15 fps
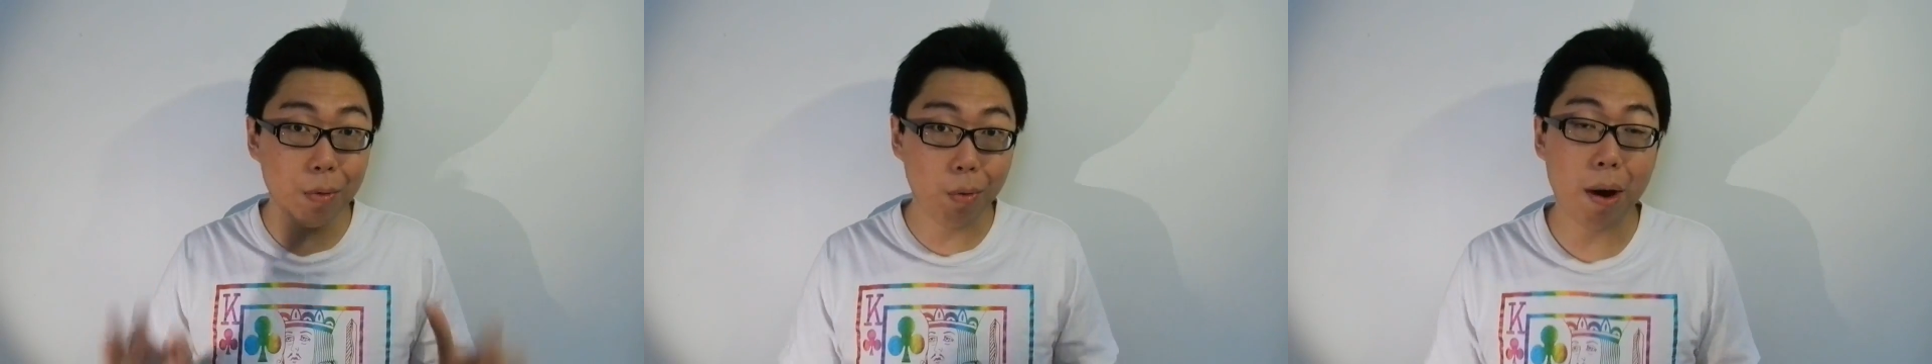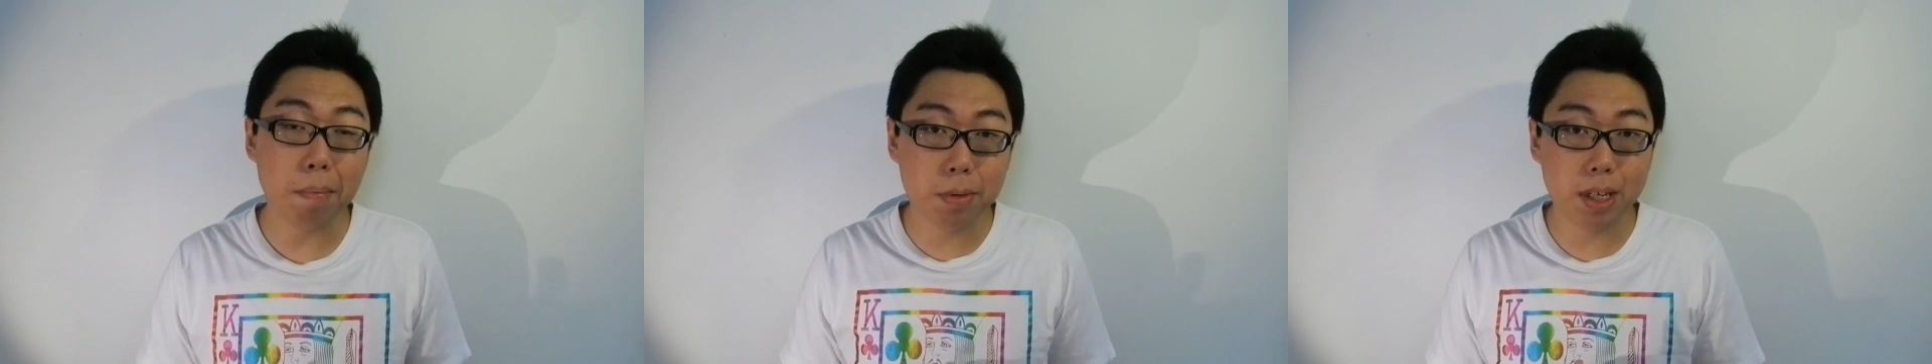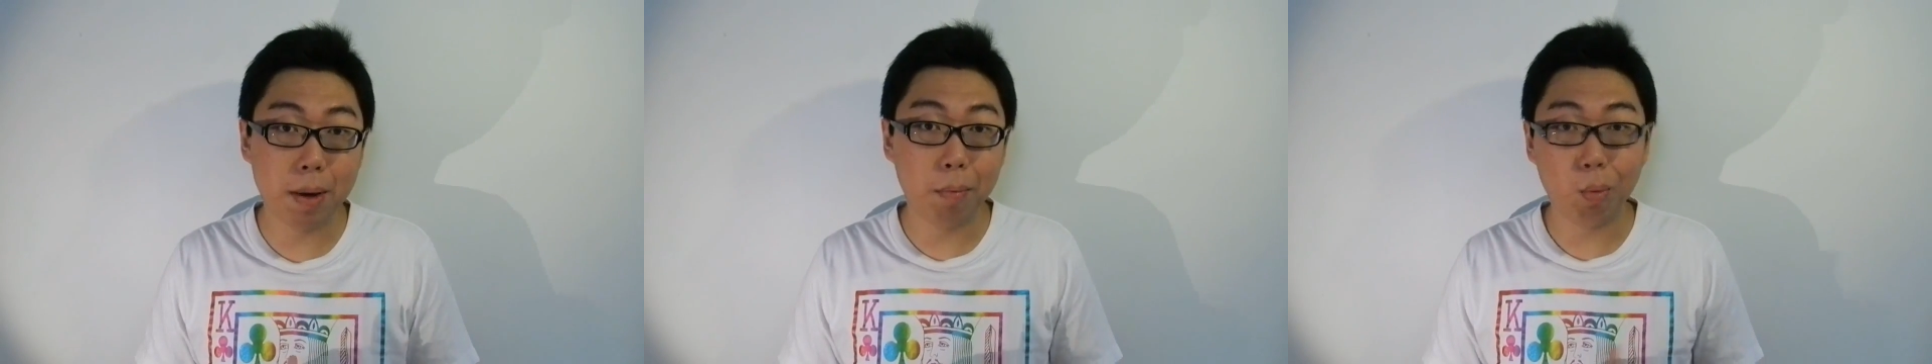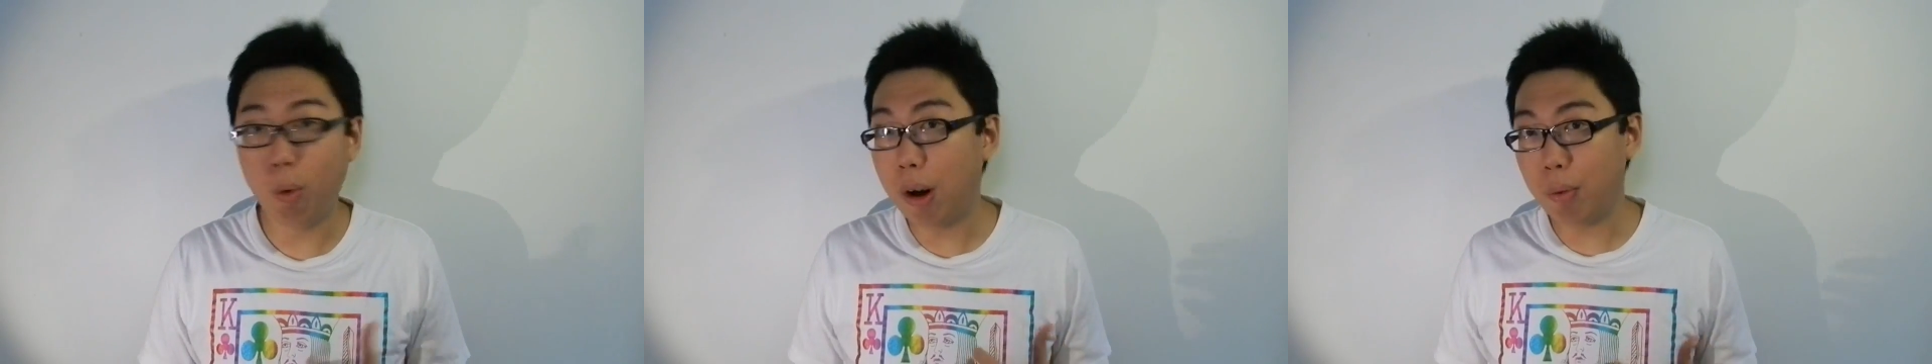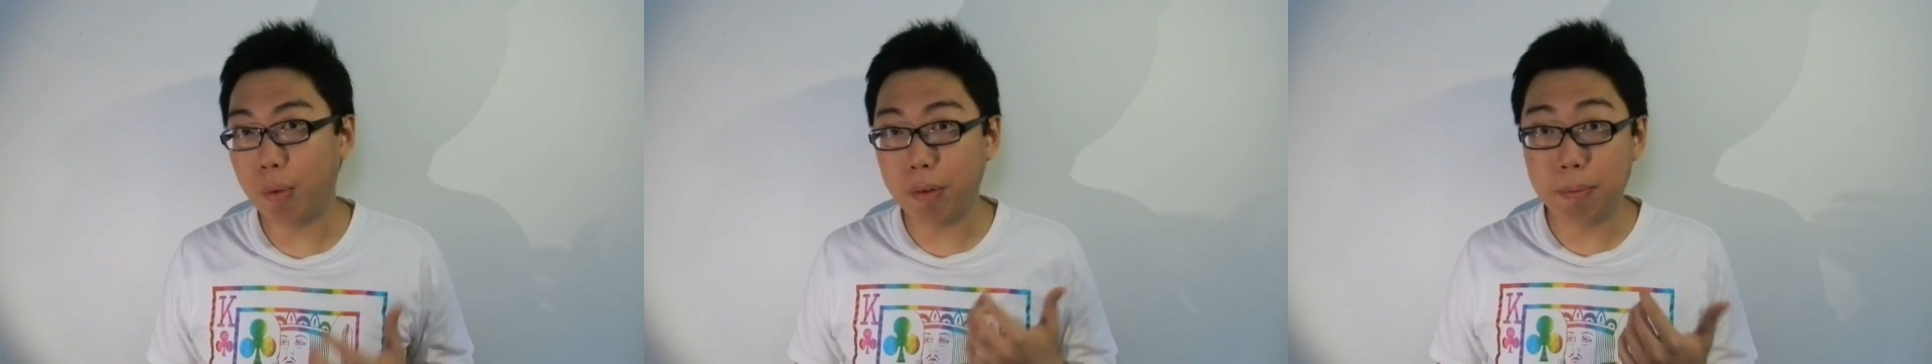wraps up
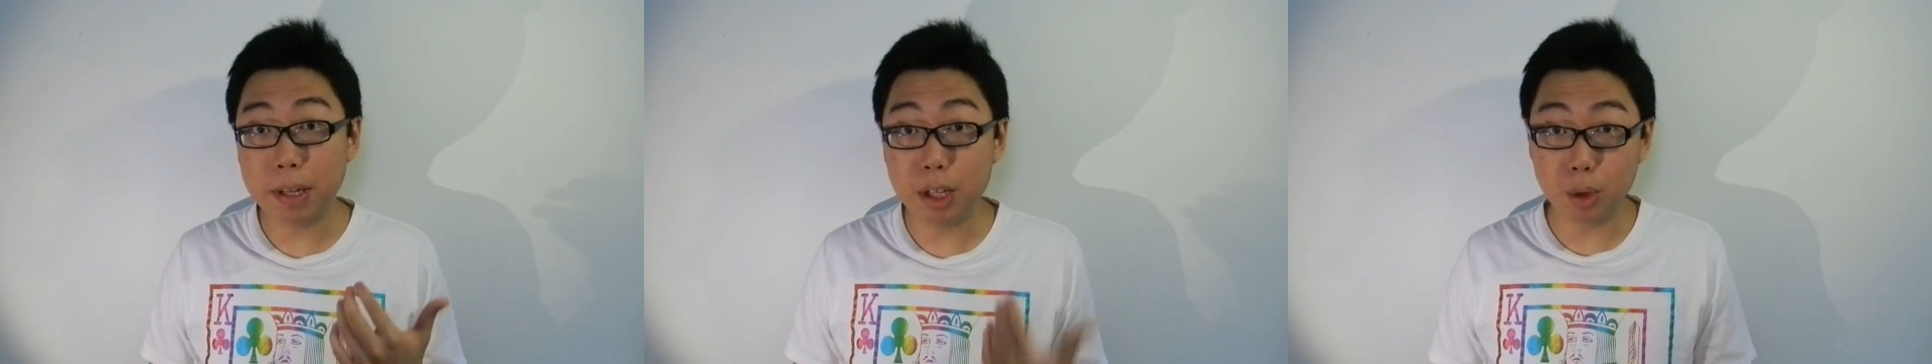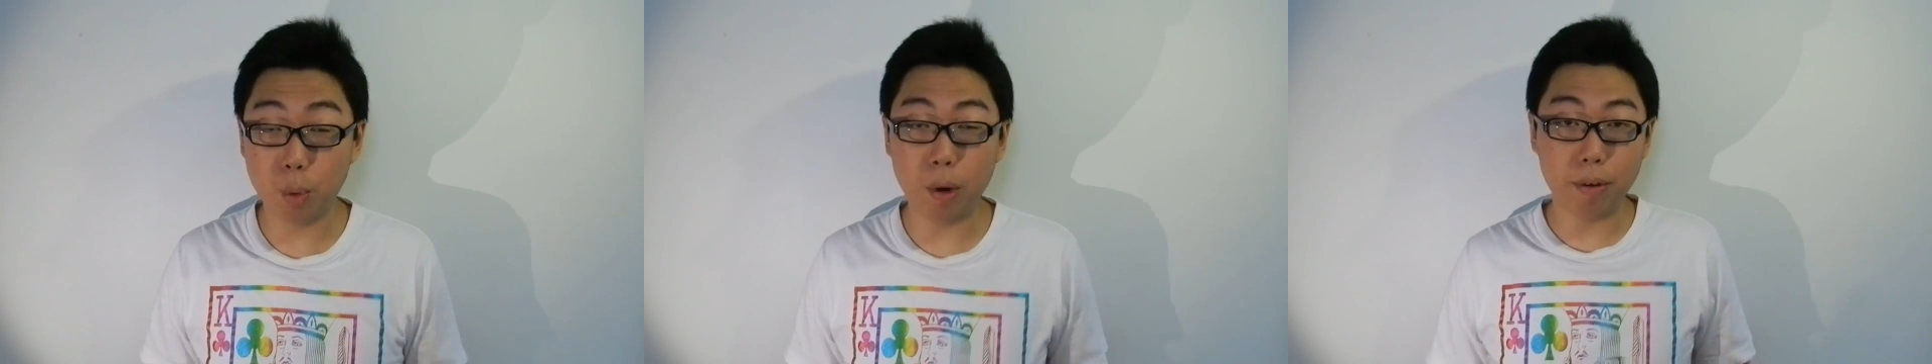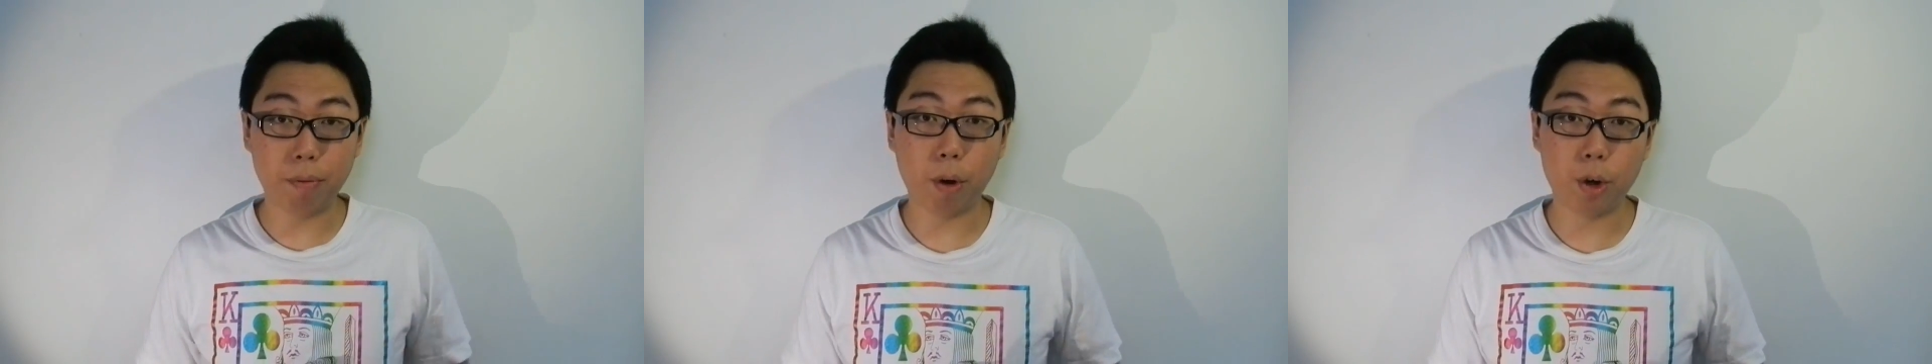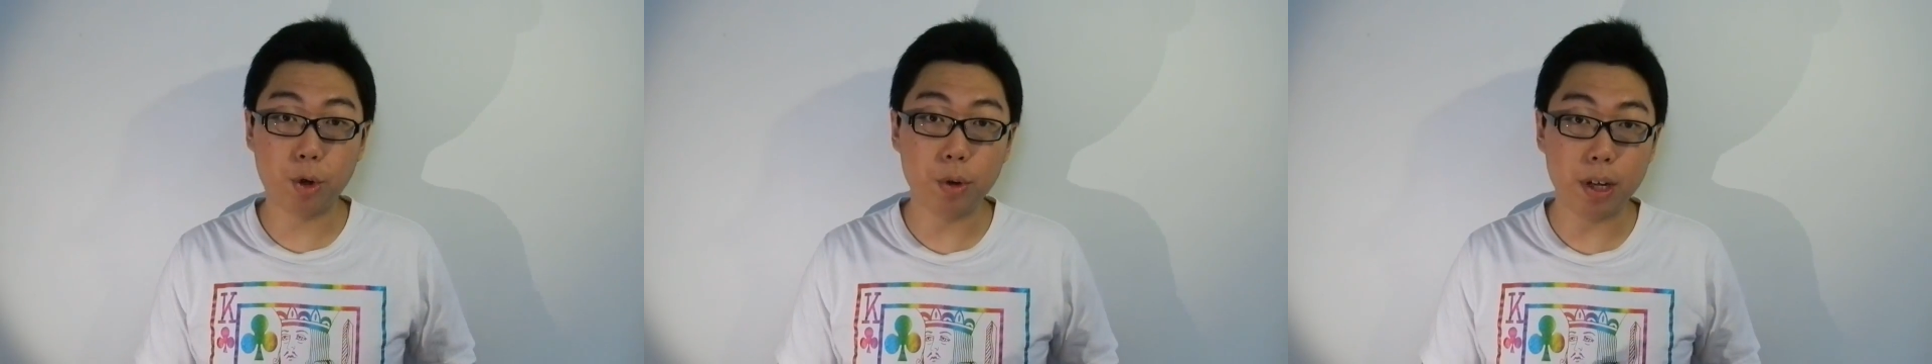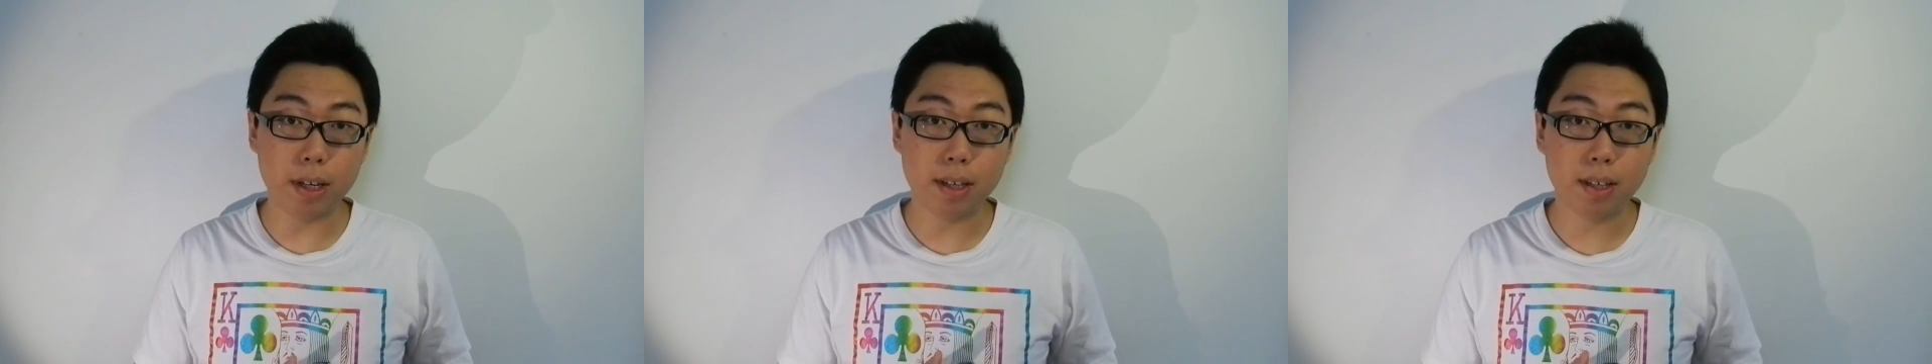what we've been doing for
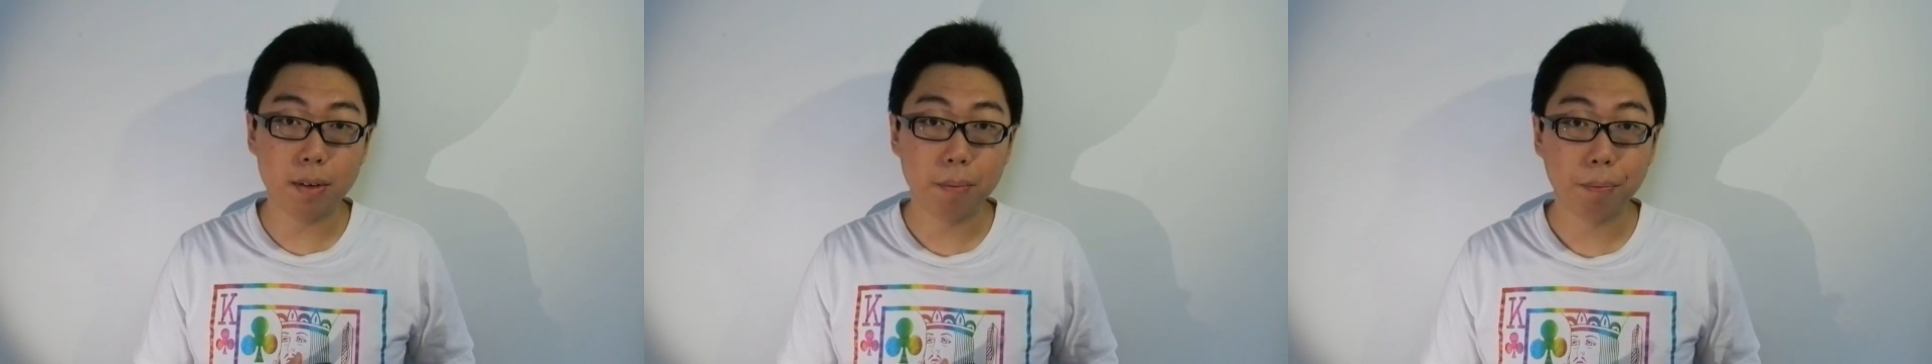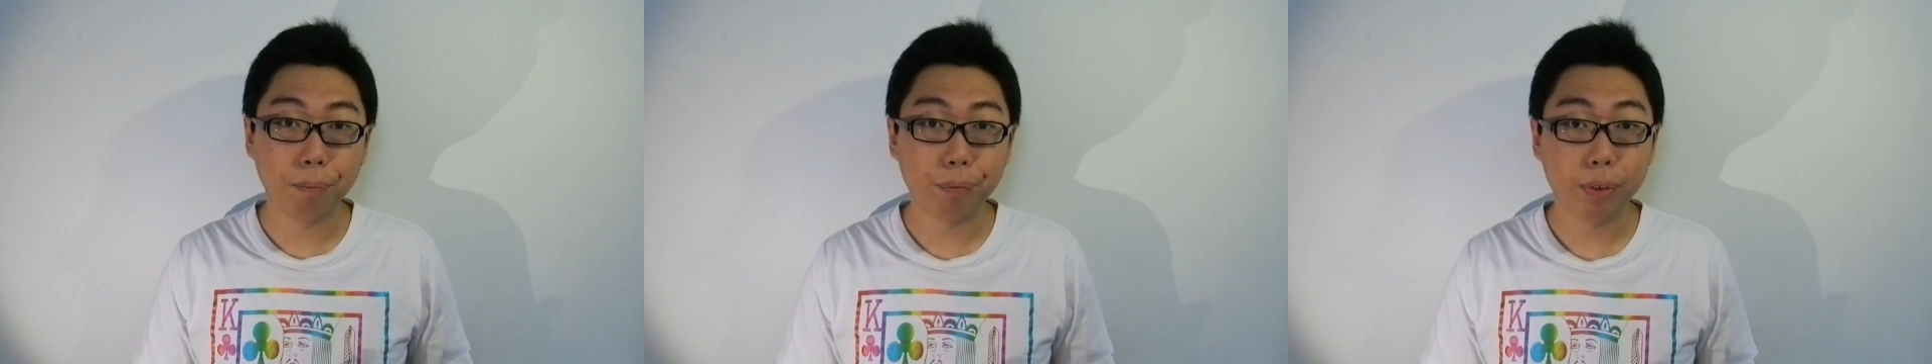trees.